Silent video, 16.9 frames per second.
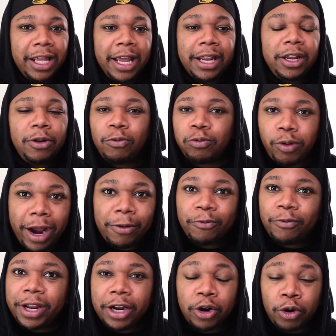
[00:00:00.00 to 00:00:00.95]
any
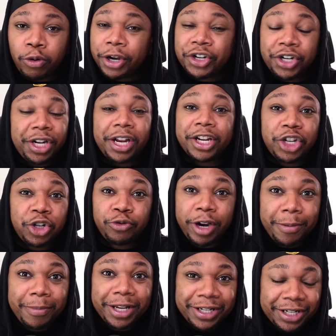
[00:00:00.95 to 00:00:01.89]
right-wing Christian
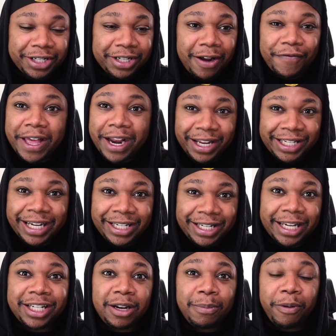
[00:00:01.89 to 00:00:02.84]
extremists and stuff that has
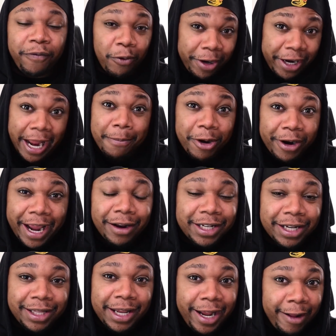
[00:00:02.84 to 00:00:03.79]
existed before
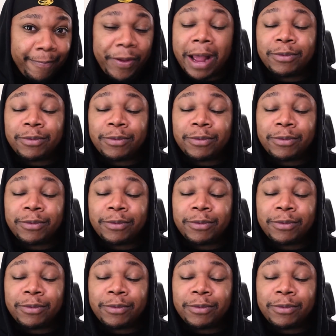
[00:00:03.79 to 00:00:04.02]
Gamergate's a thing."